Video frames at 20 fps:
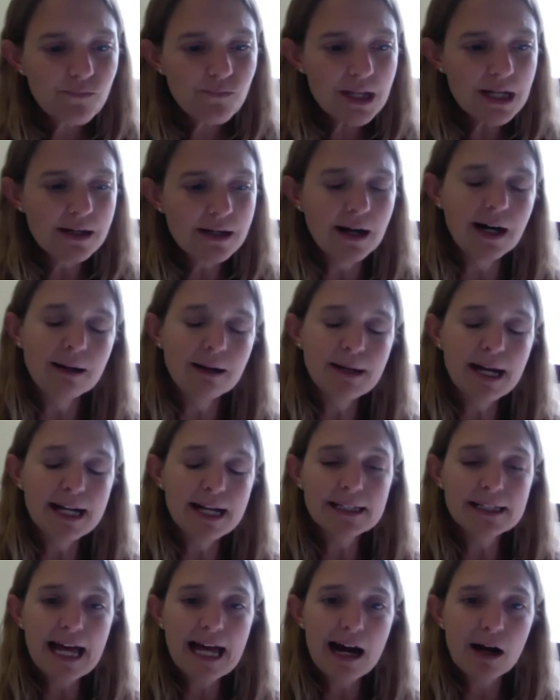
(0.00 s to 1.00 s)
um, and
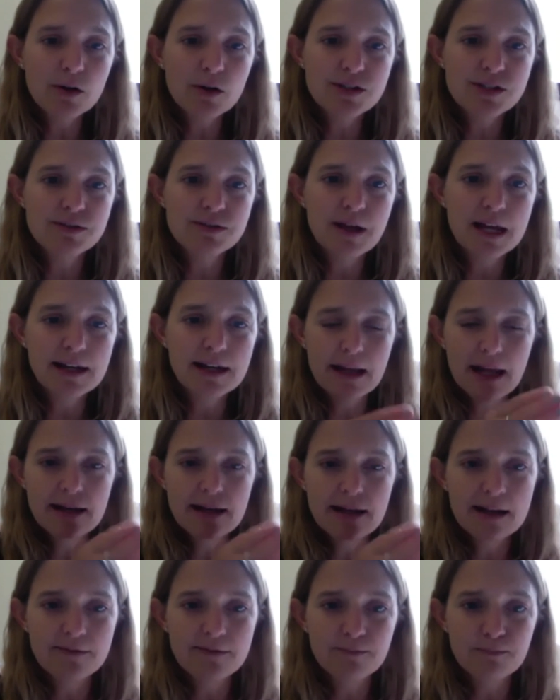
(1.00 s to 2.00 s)
allows and, and,
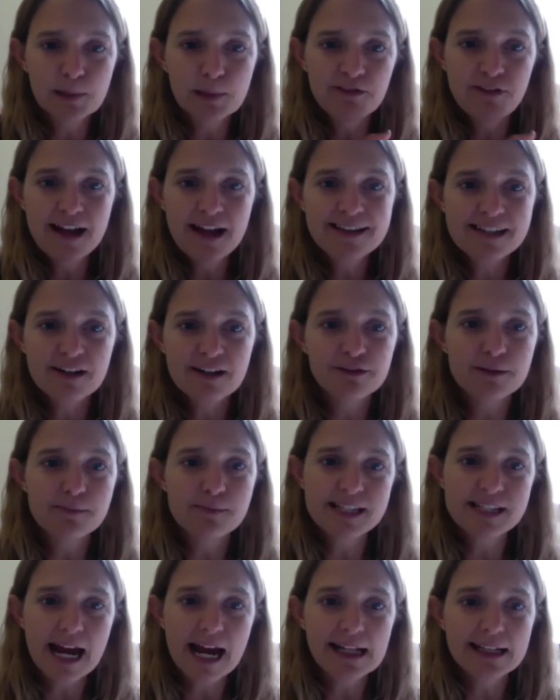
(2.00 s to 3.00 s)
and, prevents it from
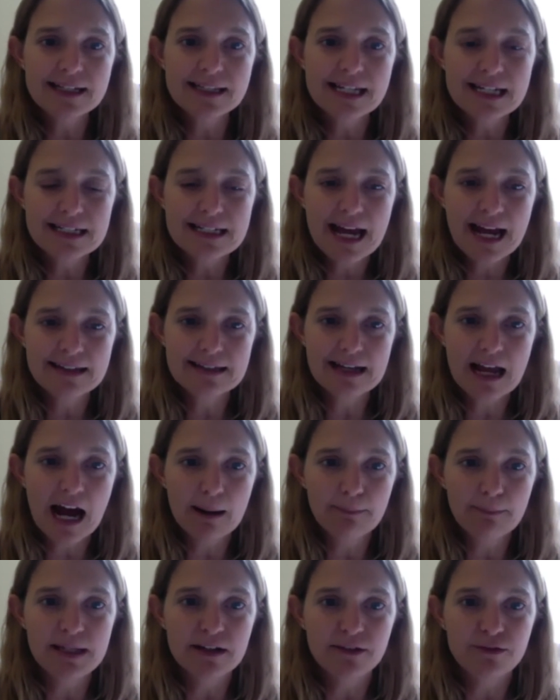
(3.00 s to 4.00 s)
silencing dad's
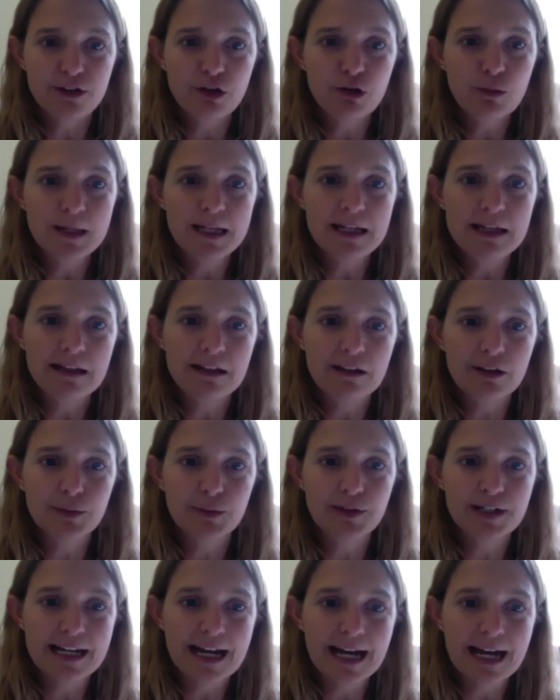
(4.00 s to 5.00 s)
copy of
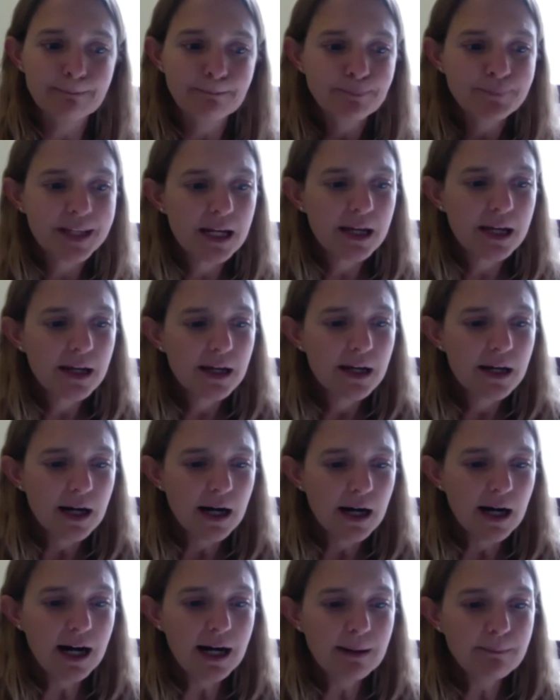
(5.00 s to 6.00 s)
UBE3A.
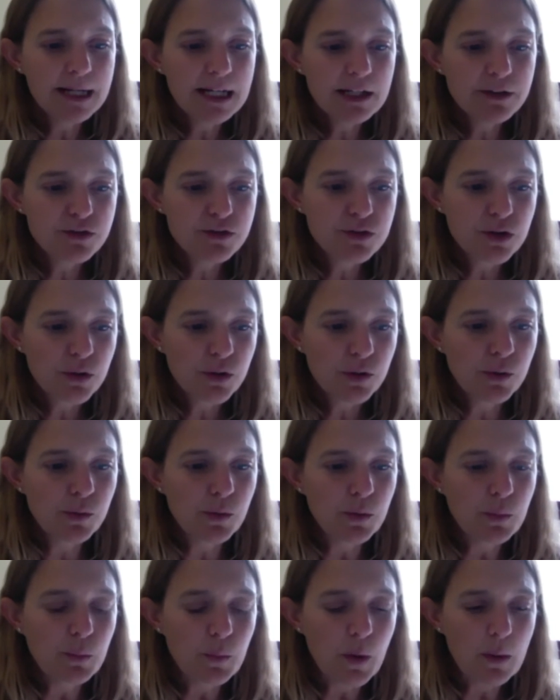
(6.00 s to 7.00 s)
Um, and
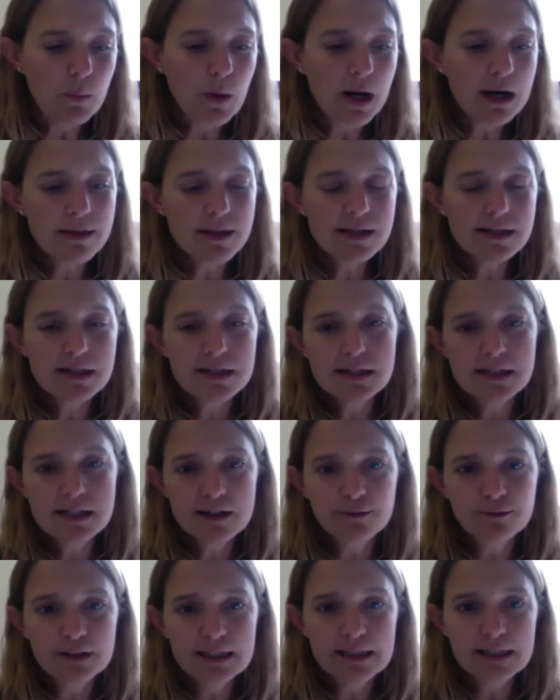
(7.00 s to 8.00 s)
so, where this is
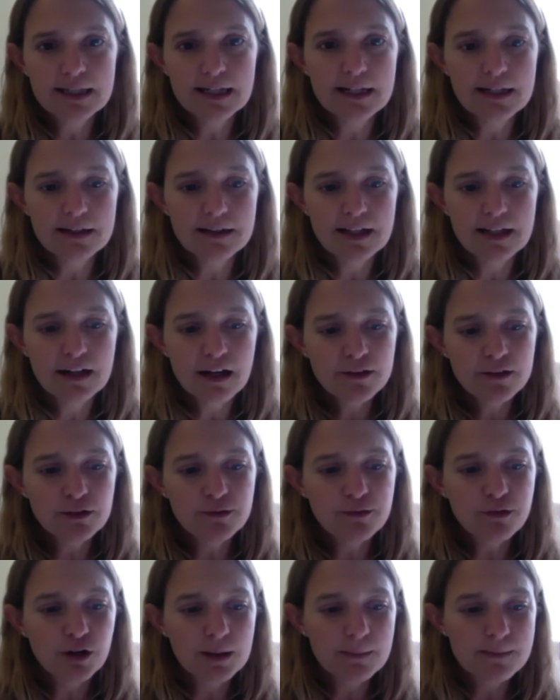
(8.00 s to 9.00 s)
different than, than other
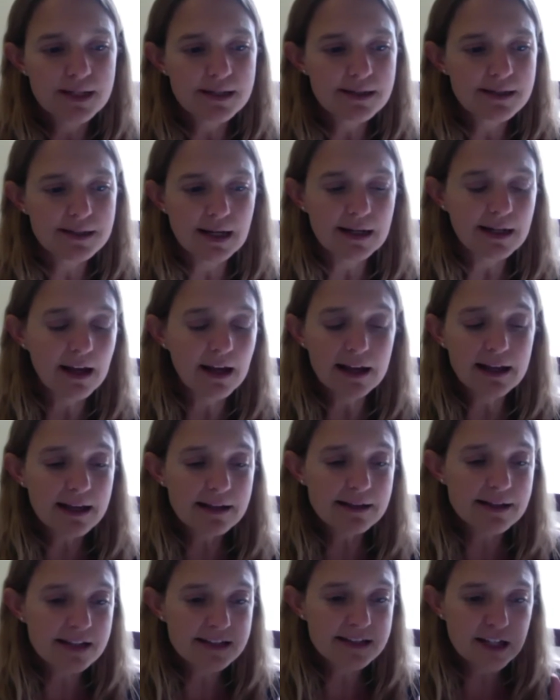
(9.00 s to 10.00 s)
forms is
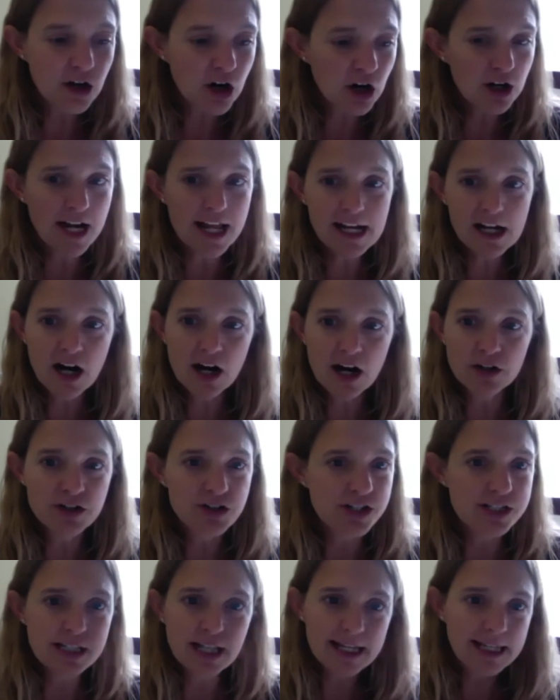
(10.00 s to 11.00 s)
it, it's an RNA cutter
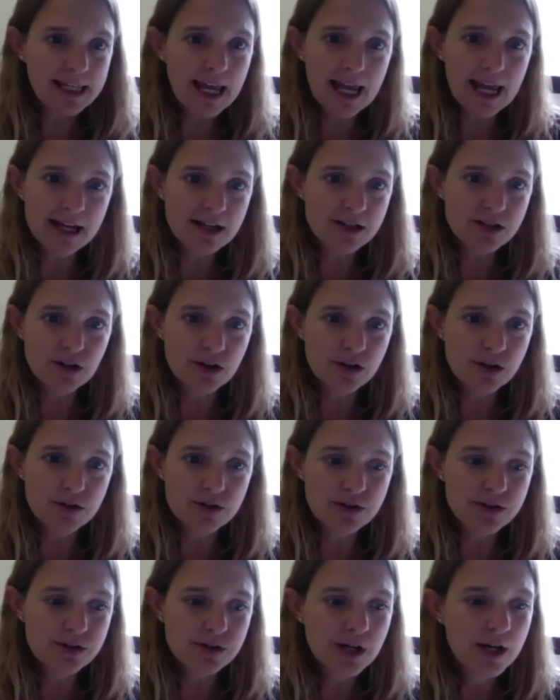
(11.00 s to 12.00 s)
just like
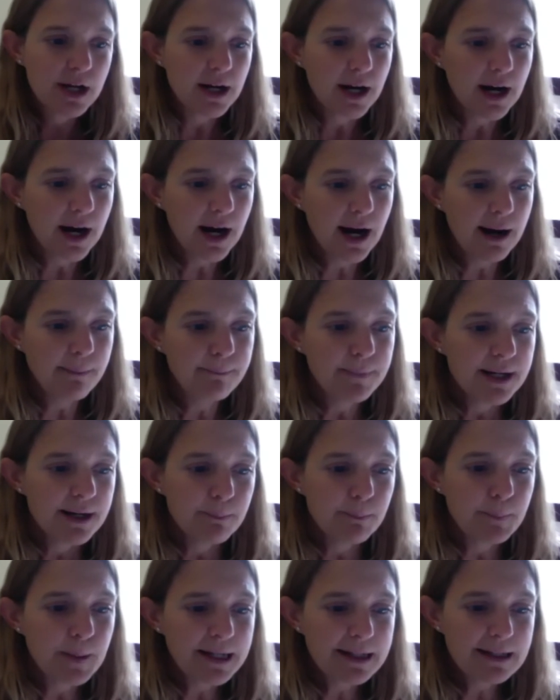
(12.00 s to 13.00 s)
ASOs, um,
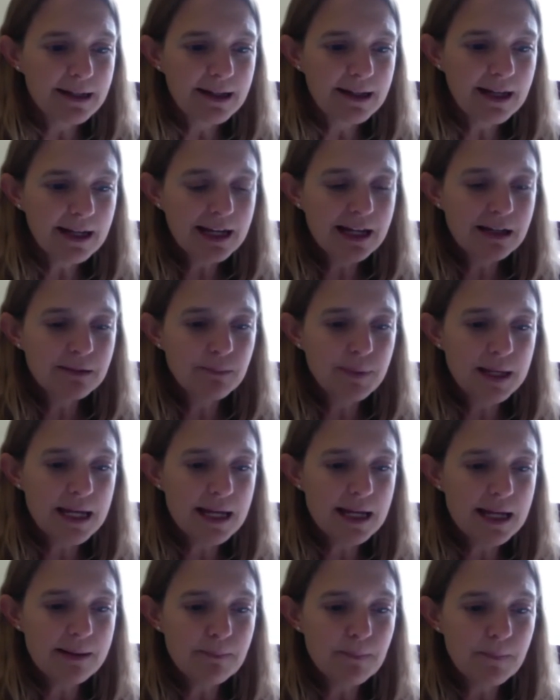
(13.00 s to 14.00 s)
but it can
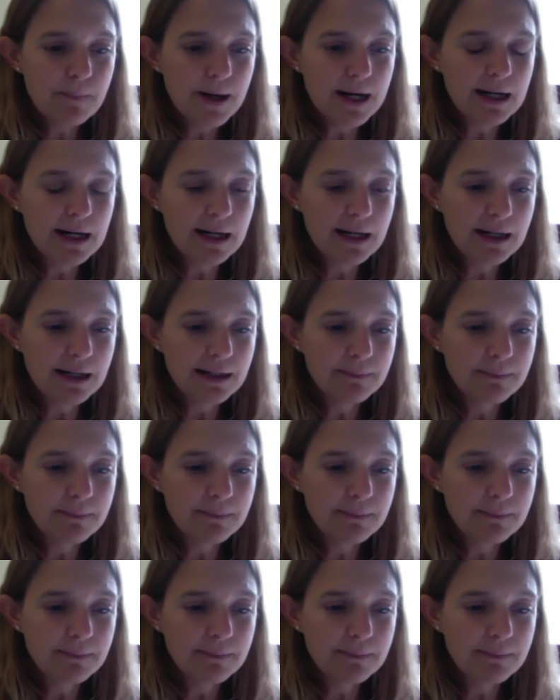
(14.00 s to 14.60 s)
be uh,